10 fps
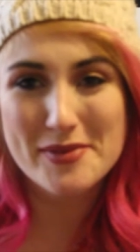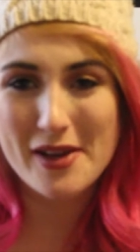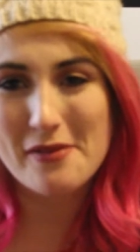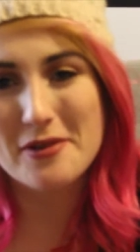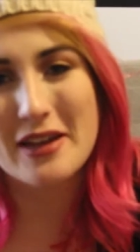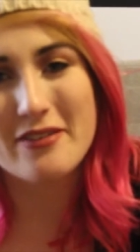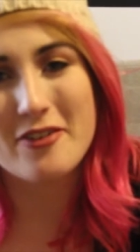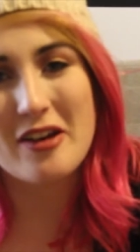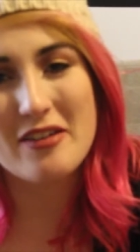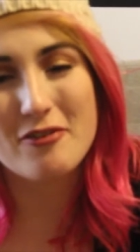subscriber
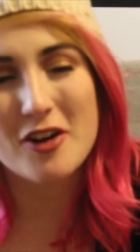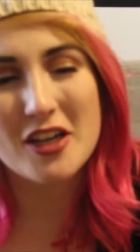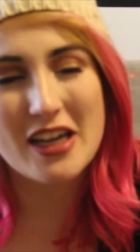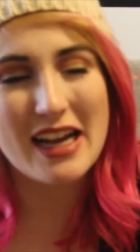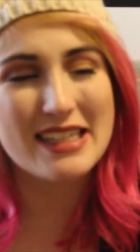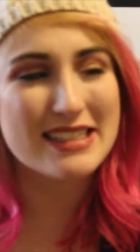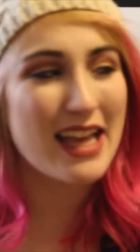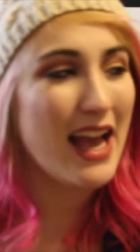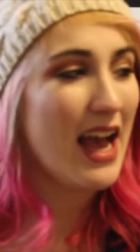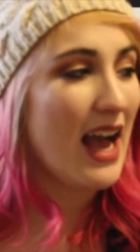giveaway for you guys.
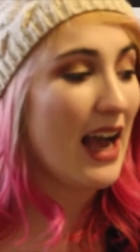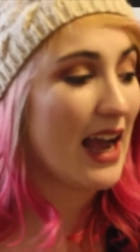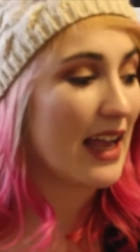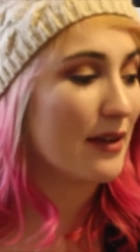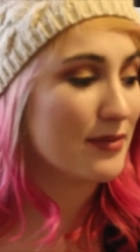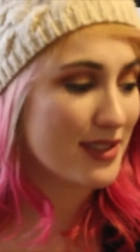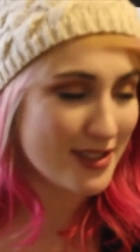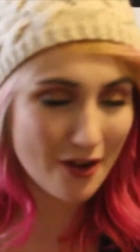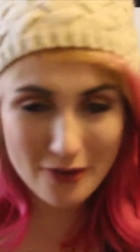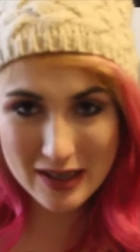I am
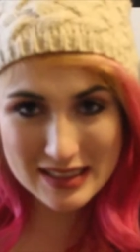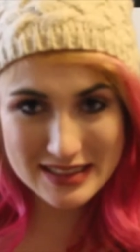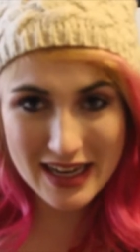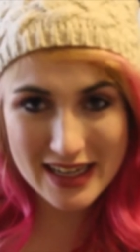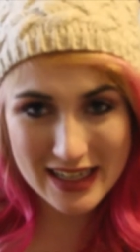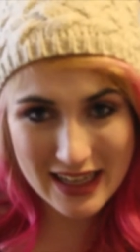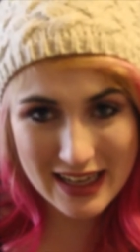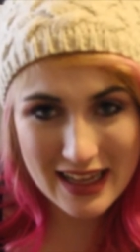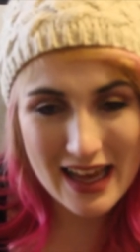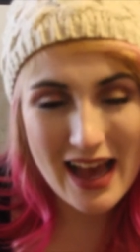so
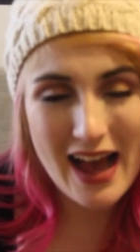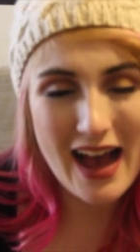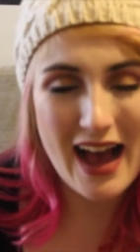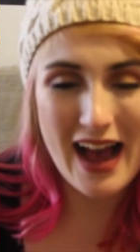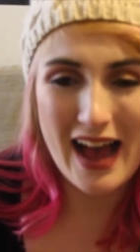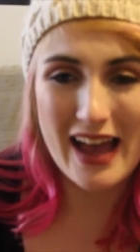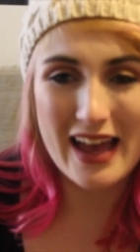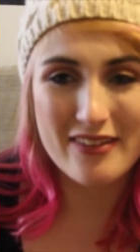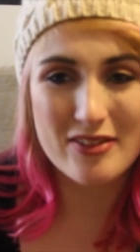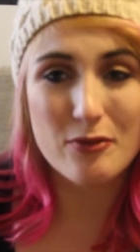excited. I
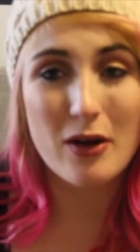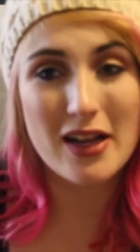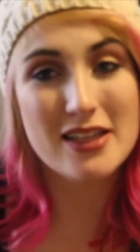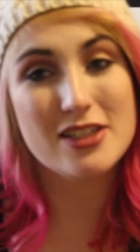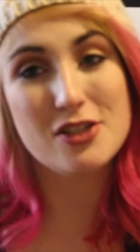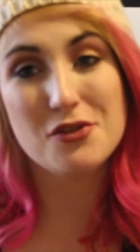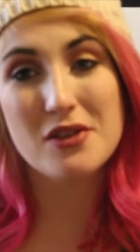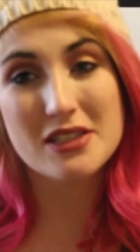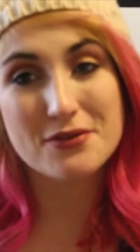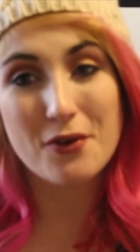have been wanting to do
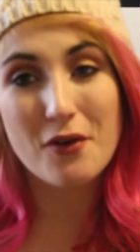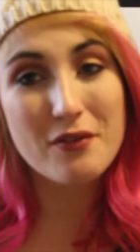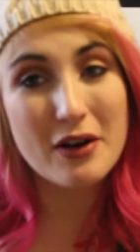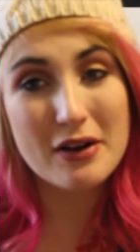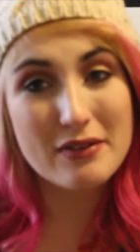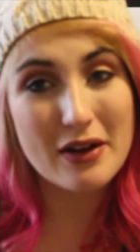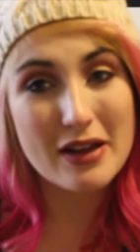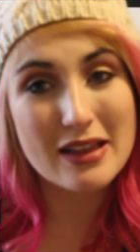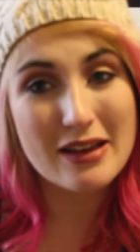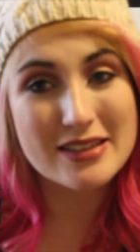this for a
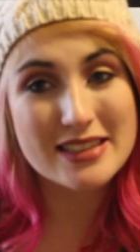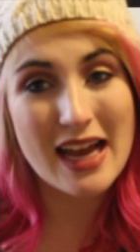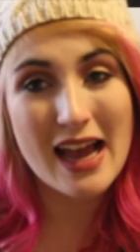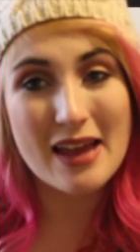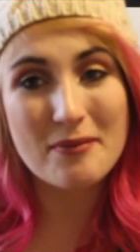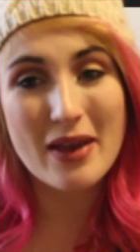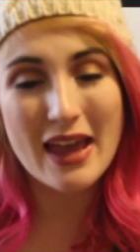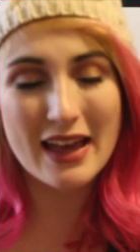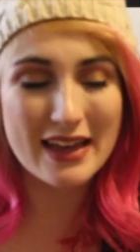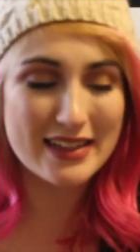very long time,
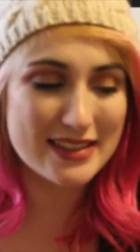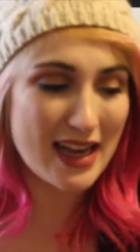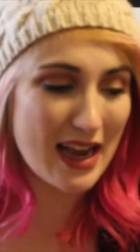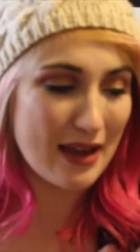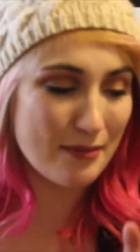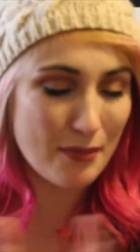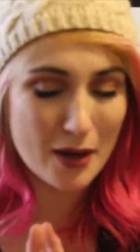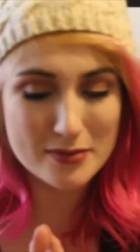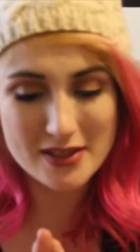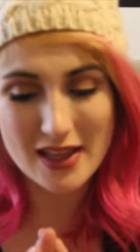and I am
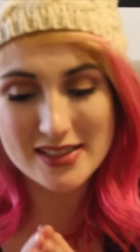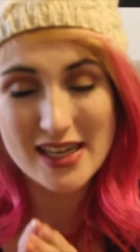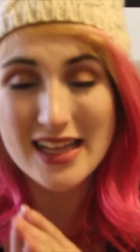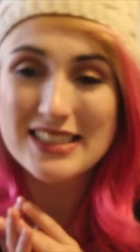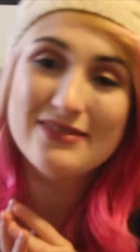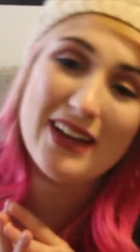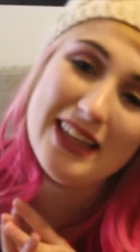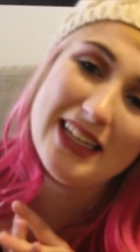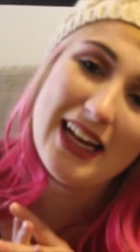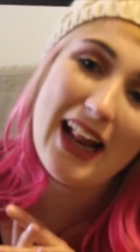pumped that today is
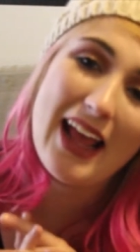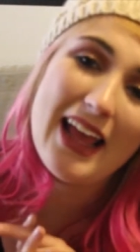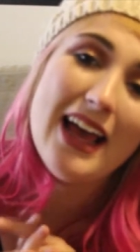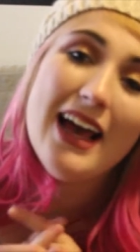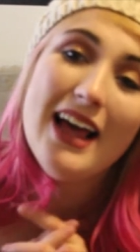finally the day